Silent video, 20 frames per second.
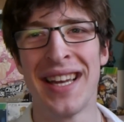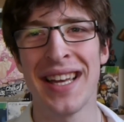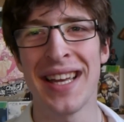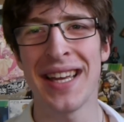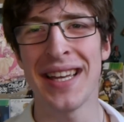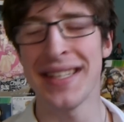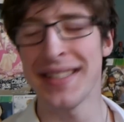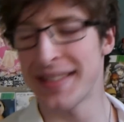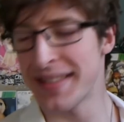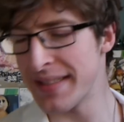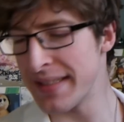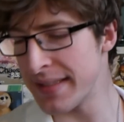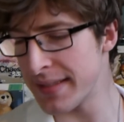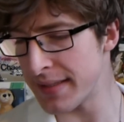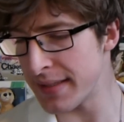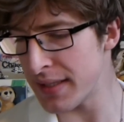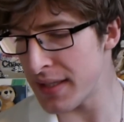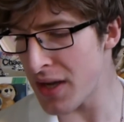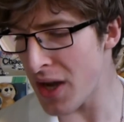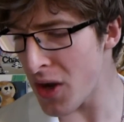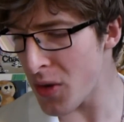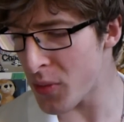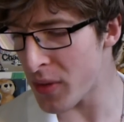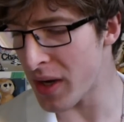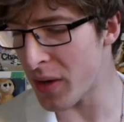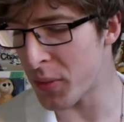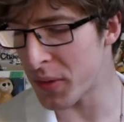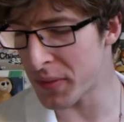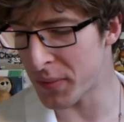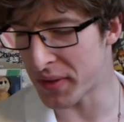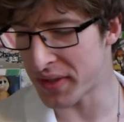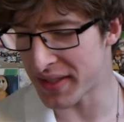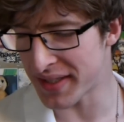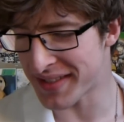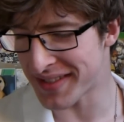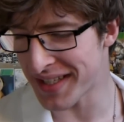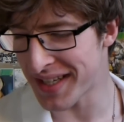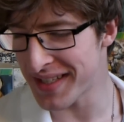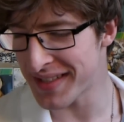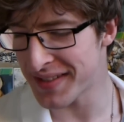is not what I would want to
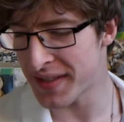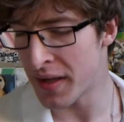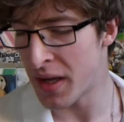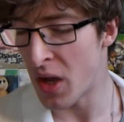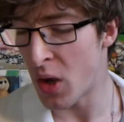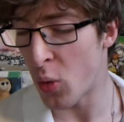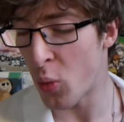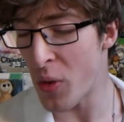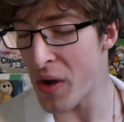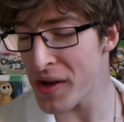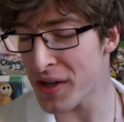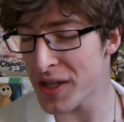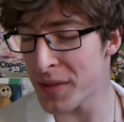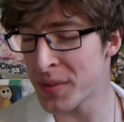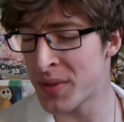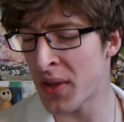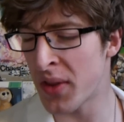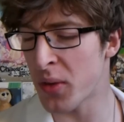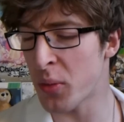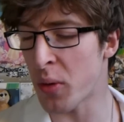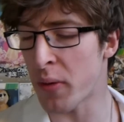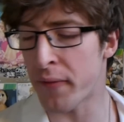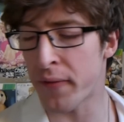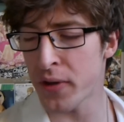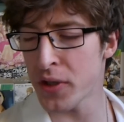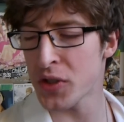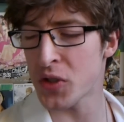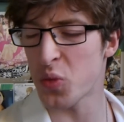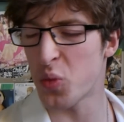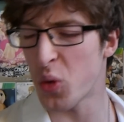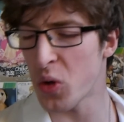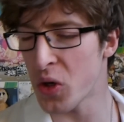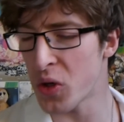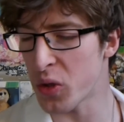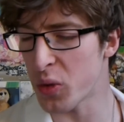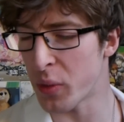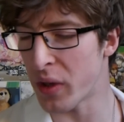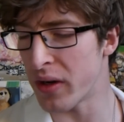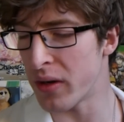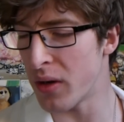see. It's welcome to the reverse
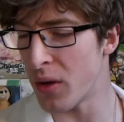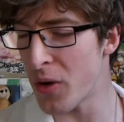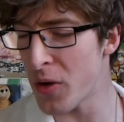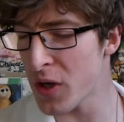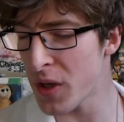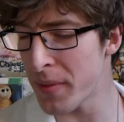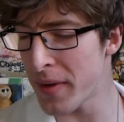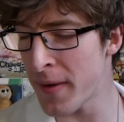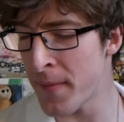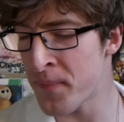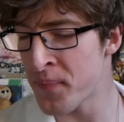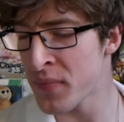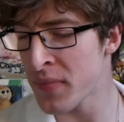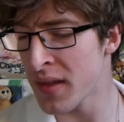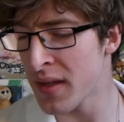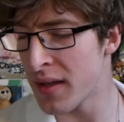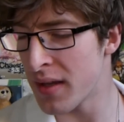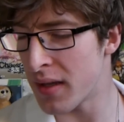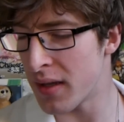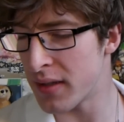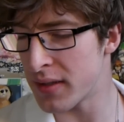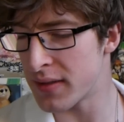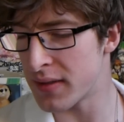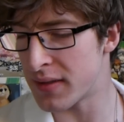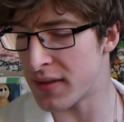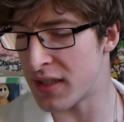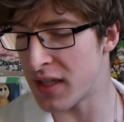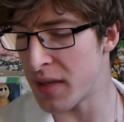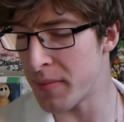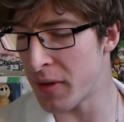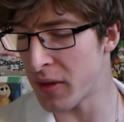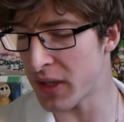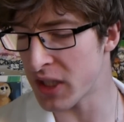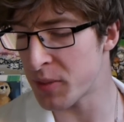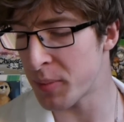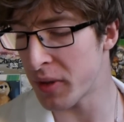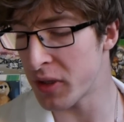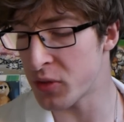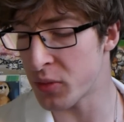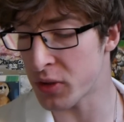world where Okabe's demo
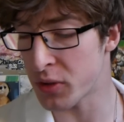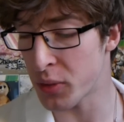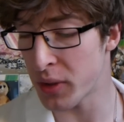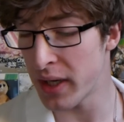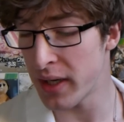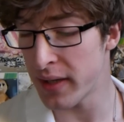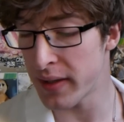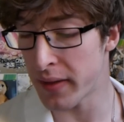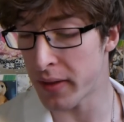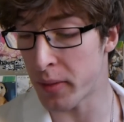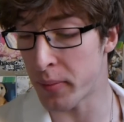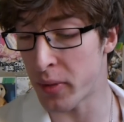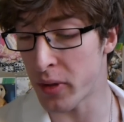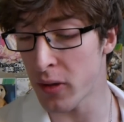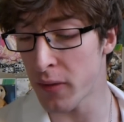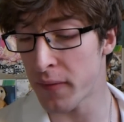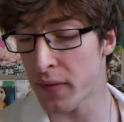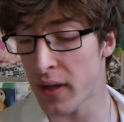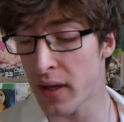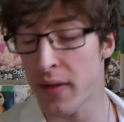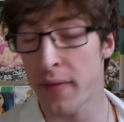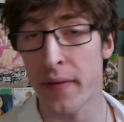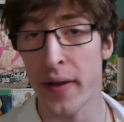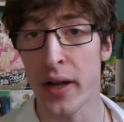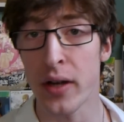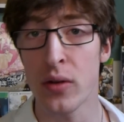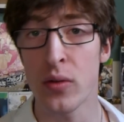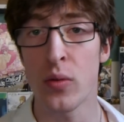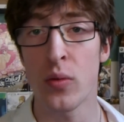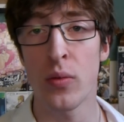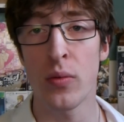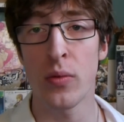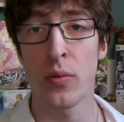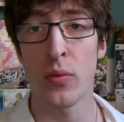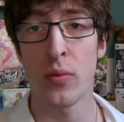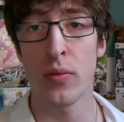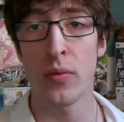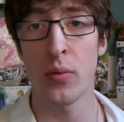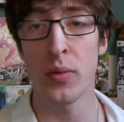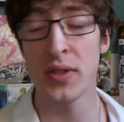experience was created and the butterfly effect
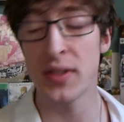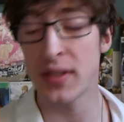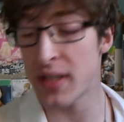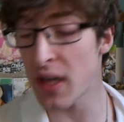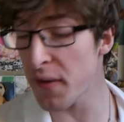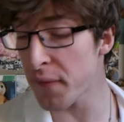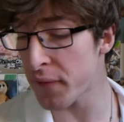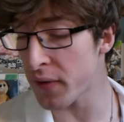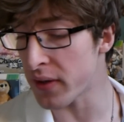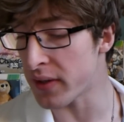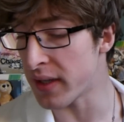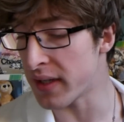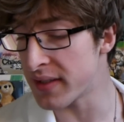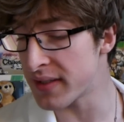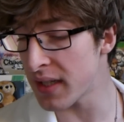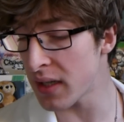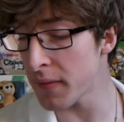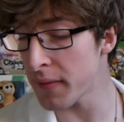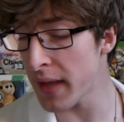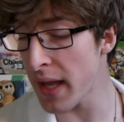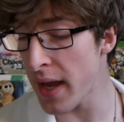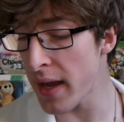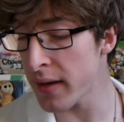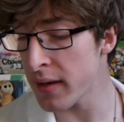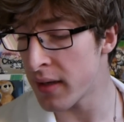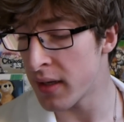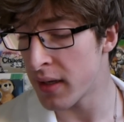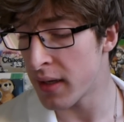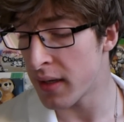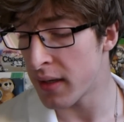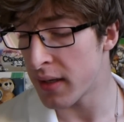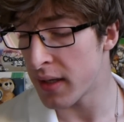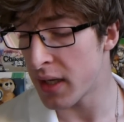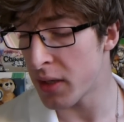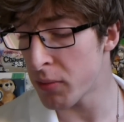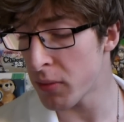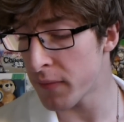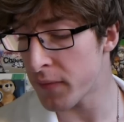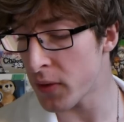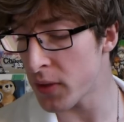was different. Instead of that,
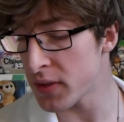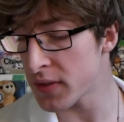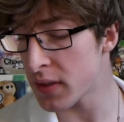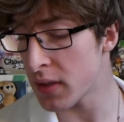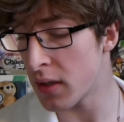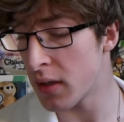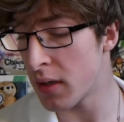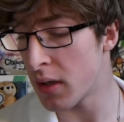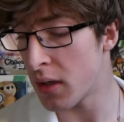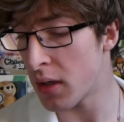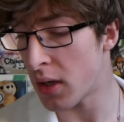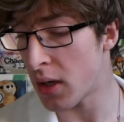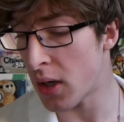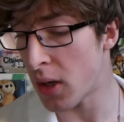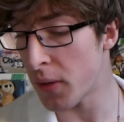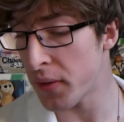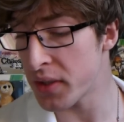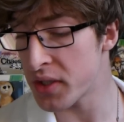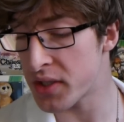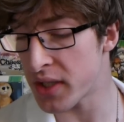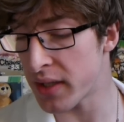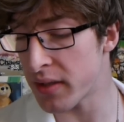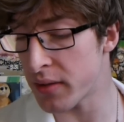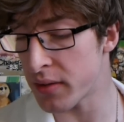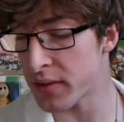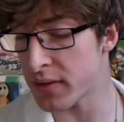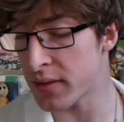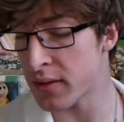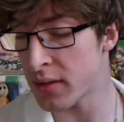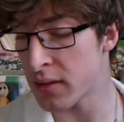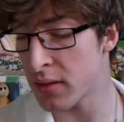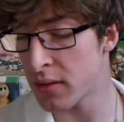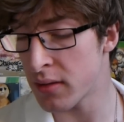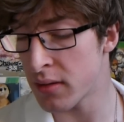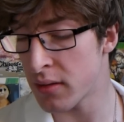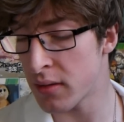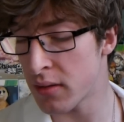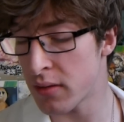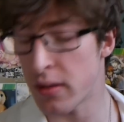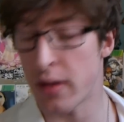he reversed all the genders
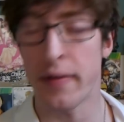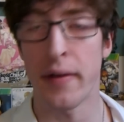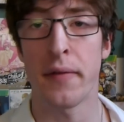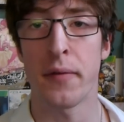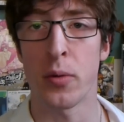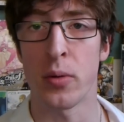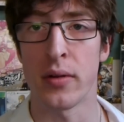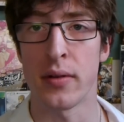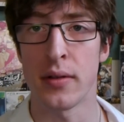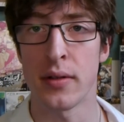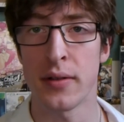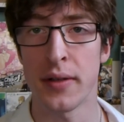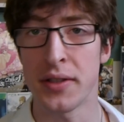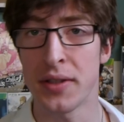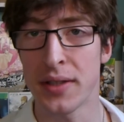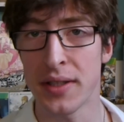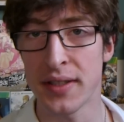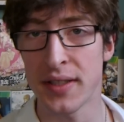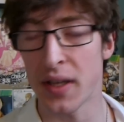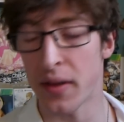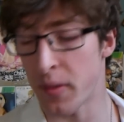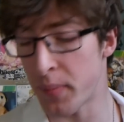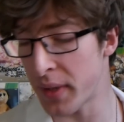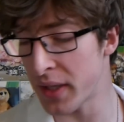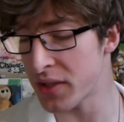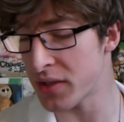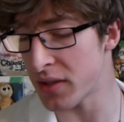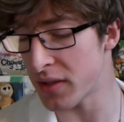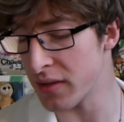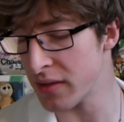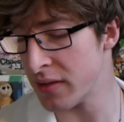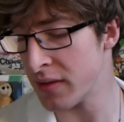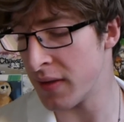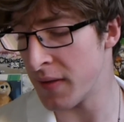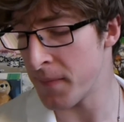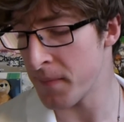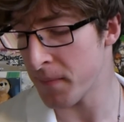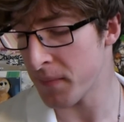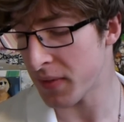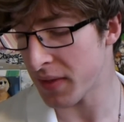of everyone. So as you can see in the picture,
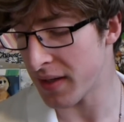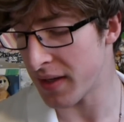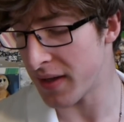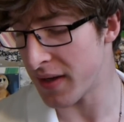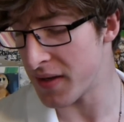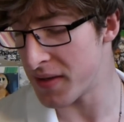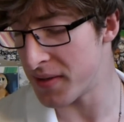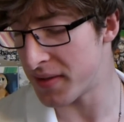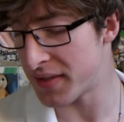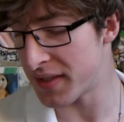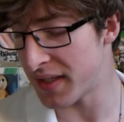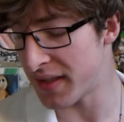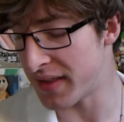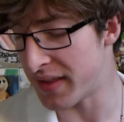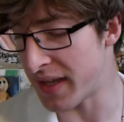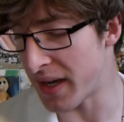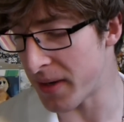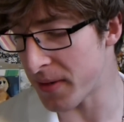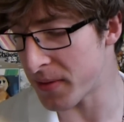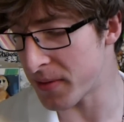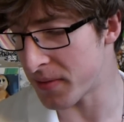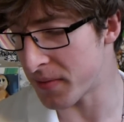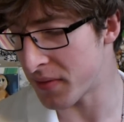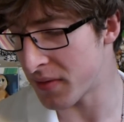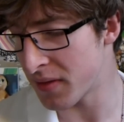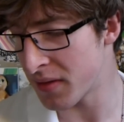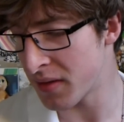you see Daru